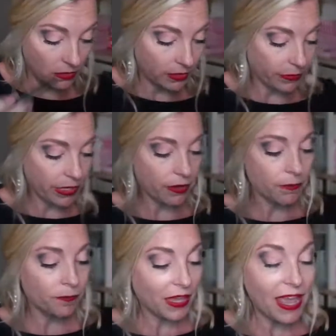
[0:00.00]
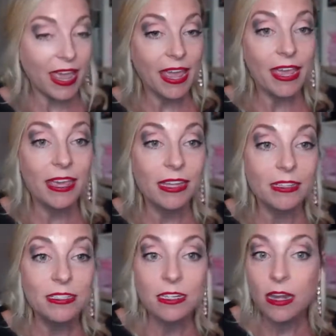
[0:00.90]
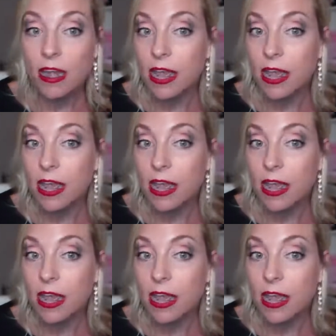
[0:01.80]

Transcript: There we go. And